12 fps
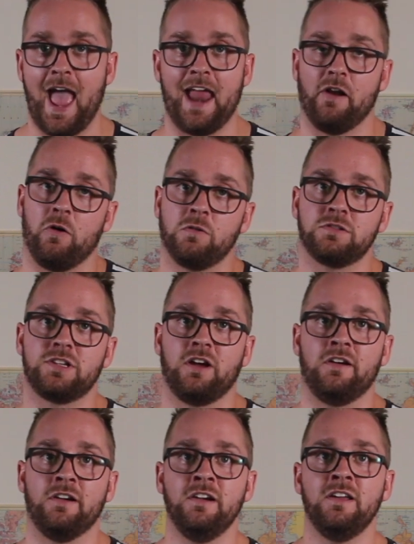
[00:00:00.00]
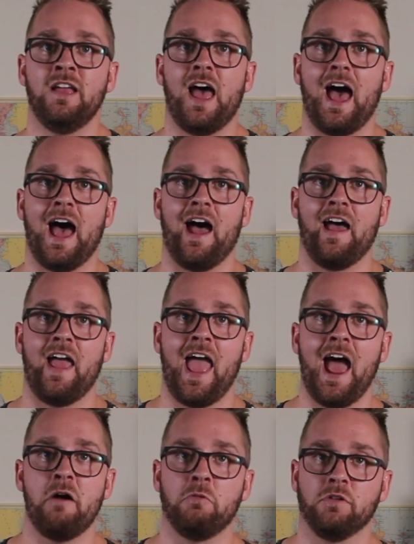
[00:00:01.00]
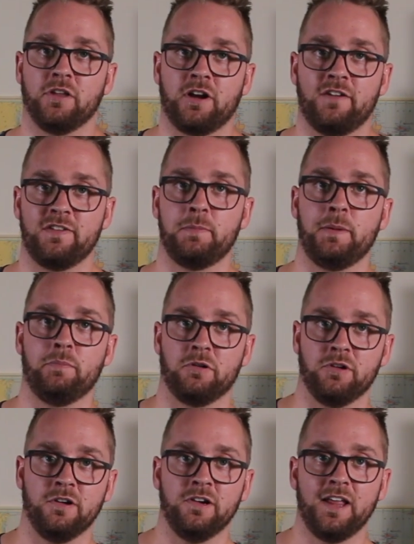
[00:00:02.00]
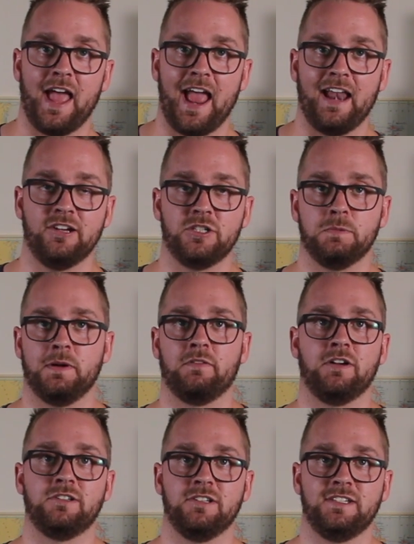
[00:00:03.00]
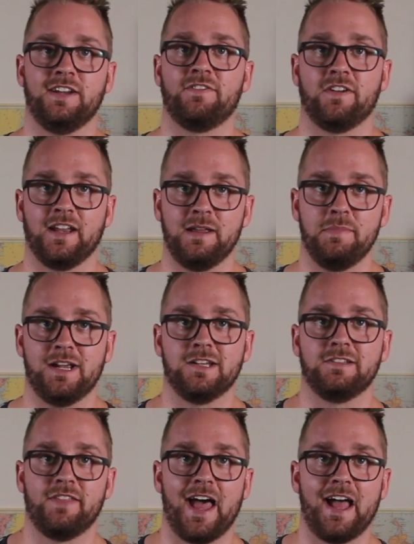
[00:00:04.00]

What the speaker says: And also, how will the coffee be brewed and should we roast it differently because of